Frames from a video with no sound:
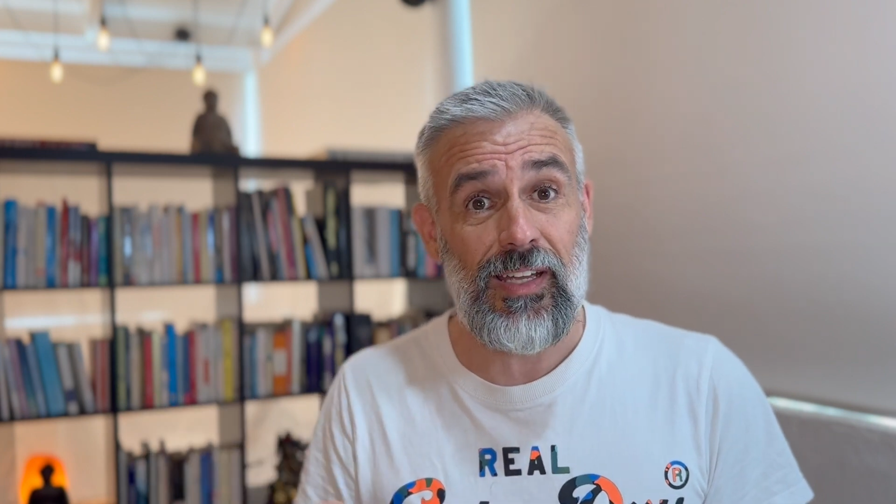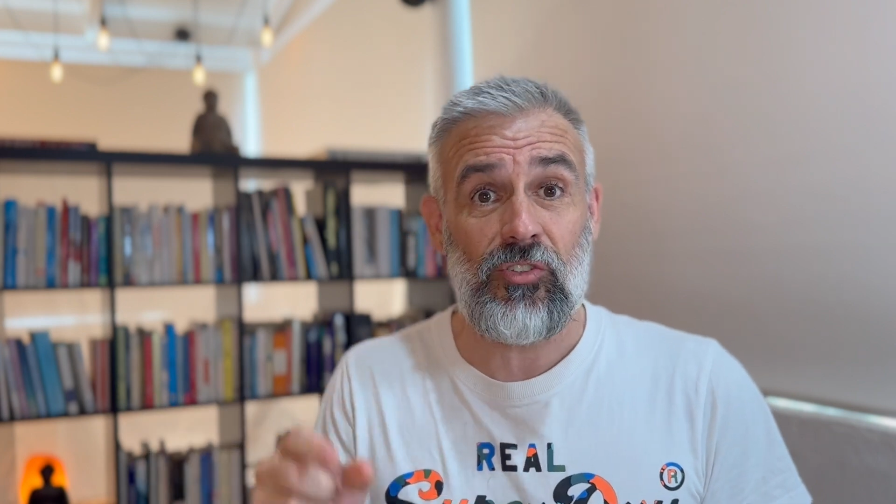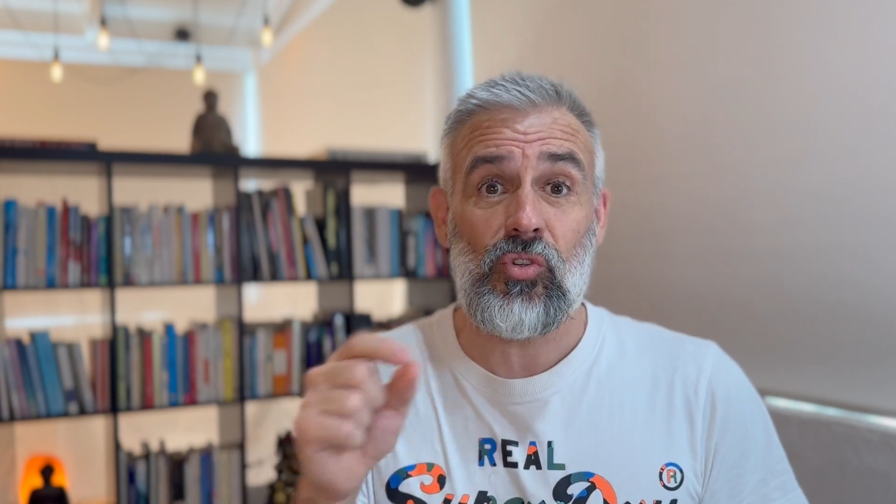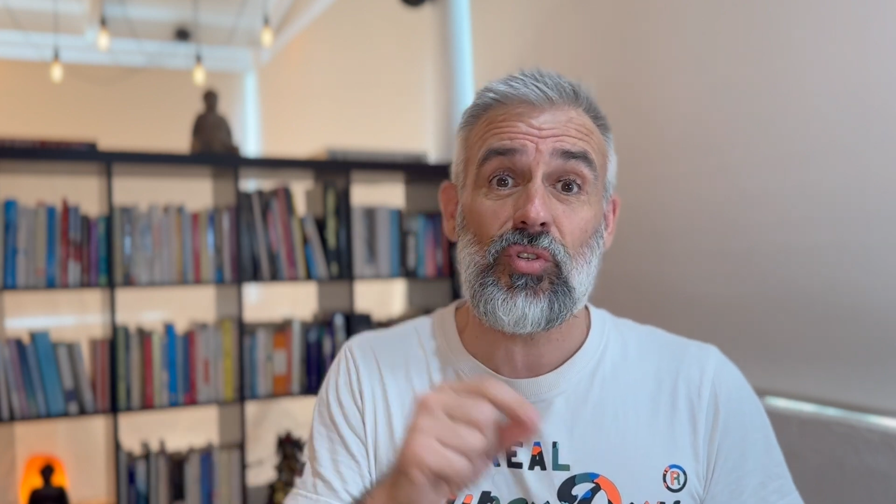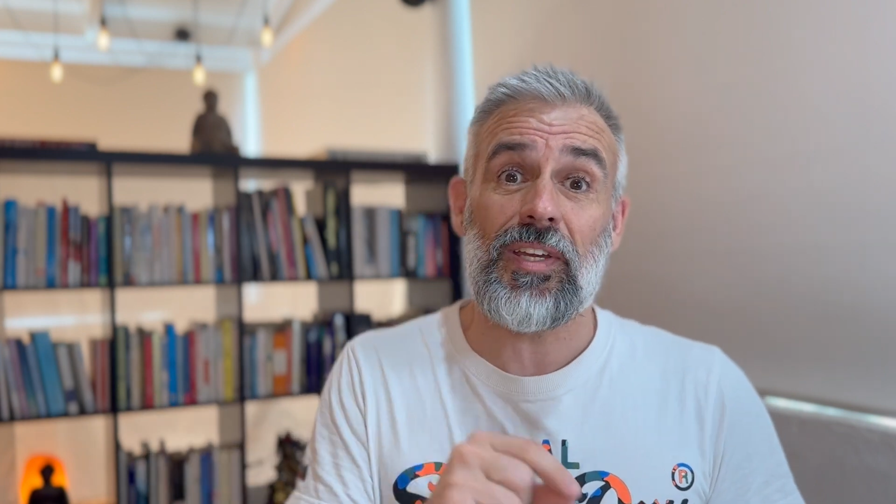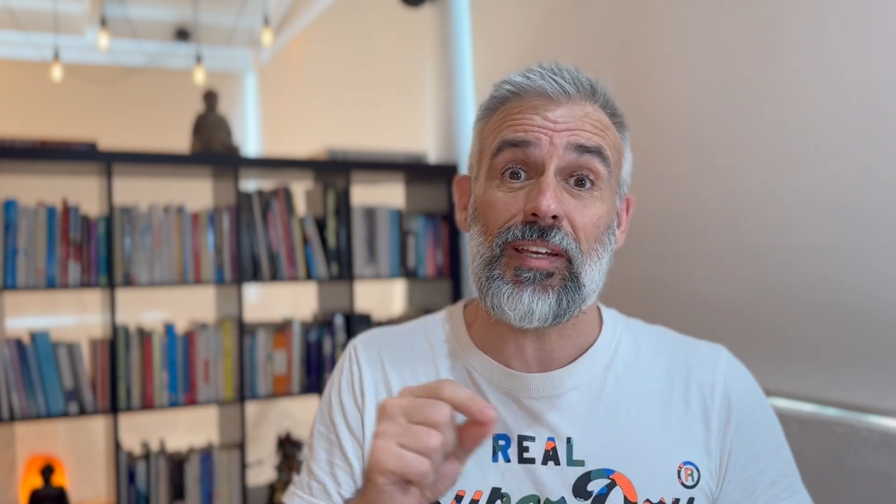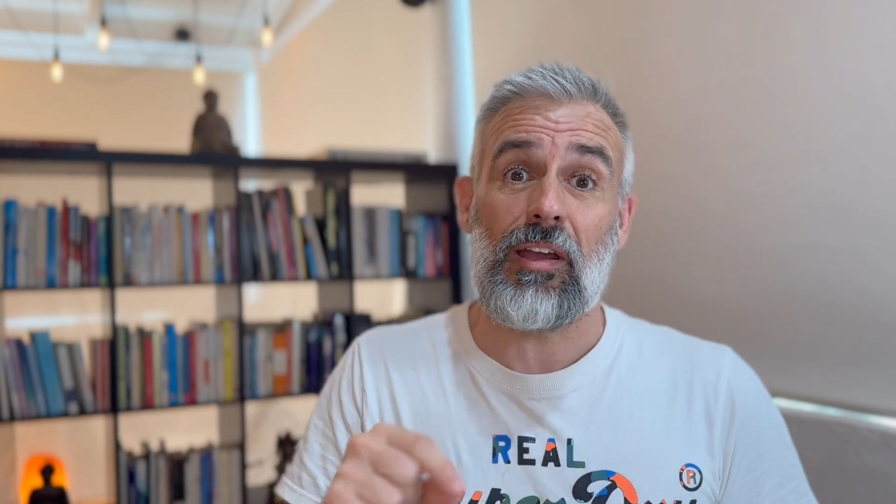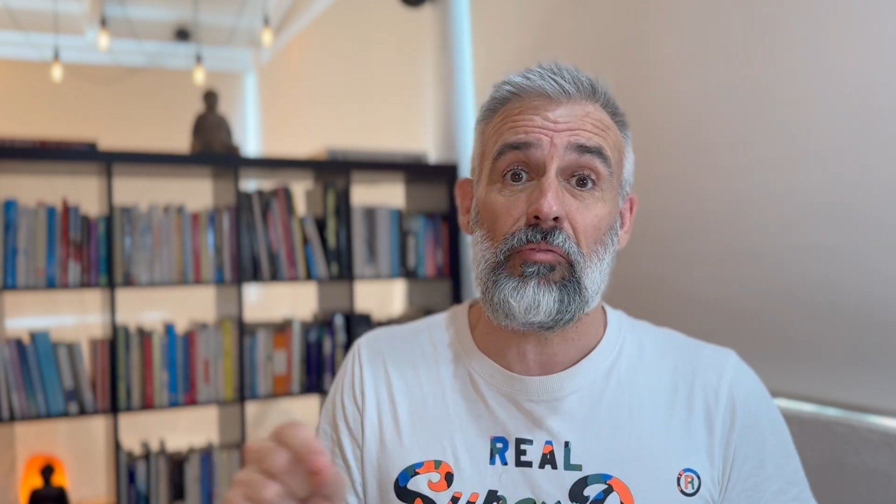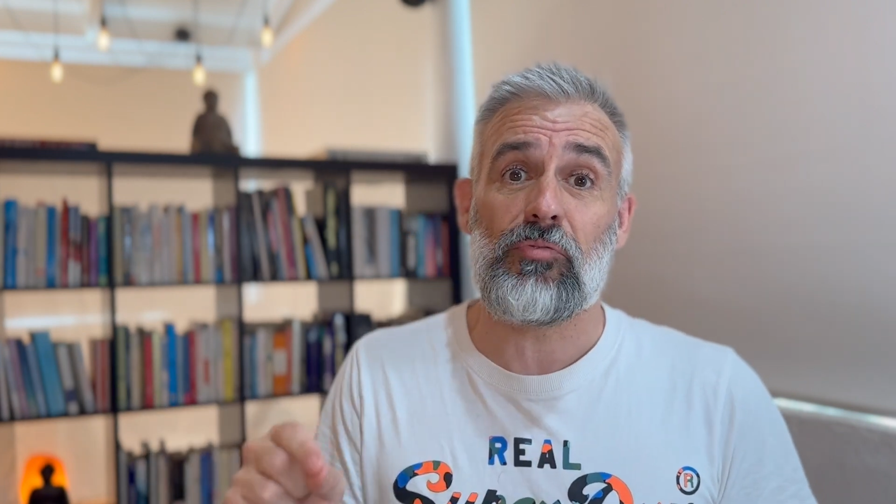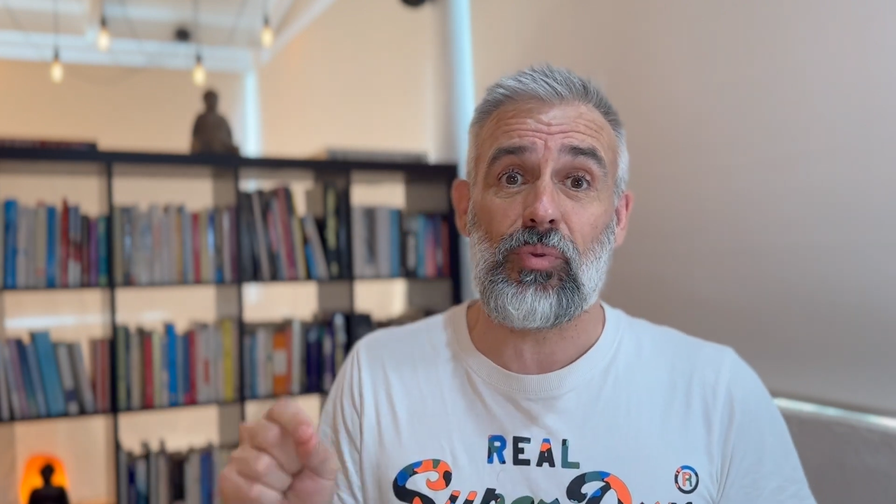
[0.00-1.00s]
until you get
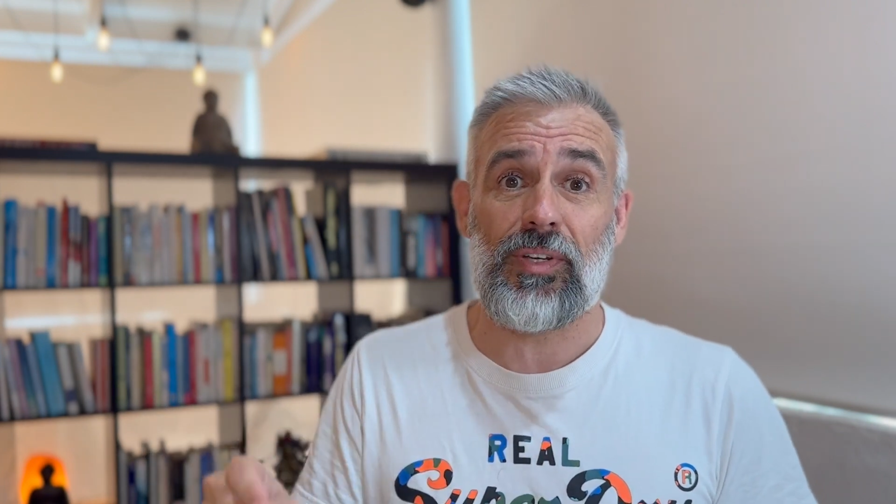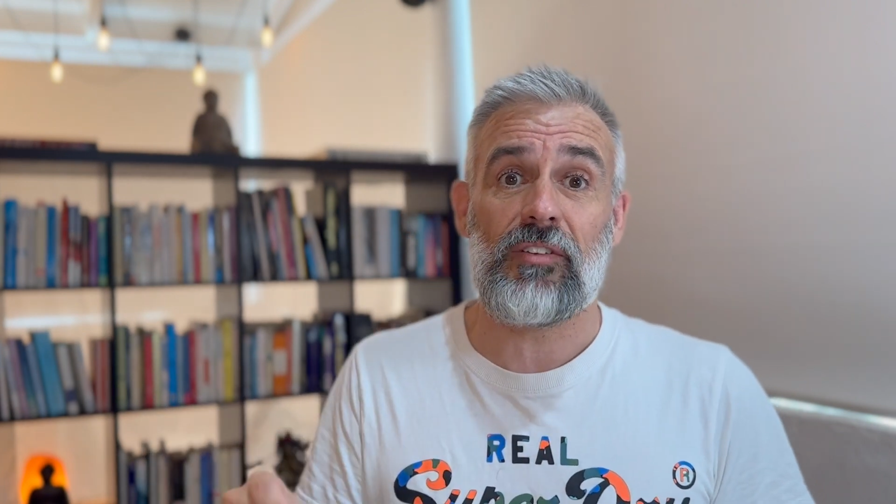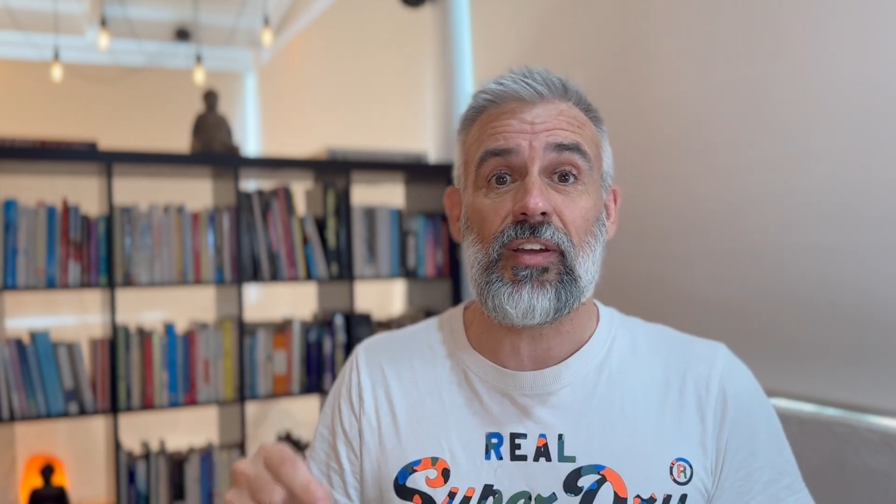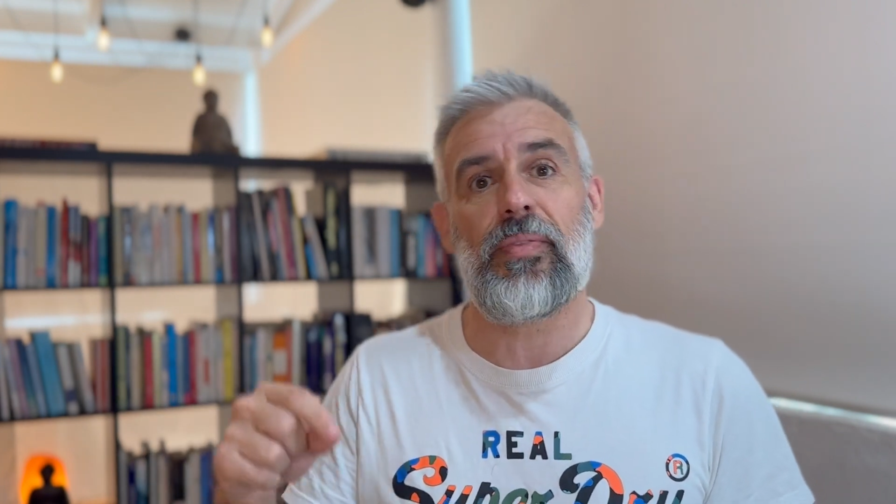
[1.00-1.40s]
comfortable enough,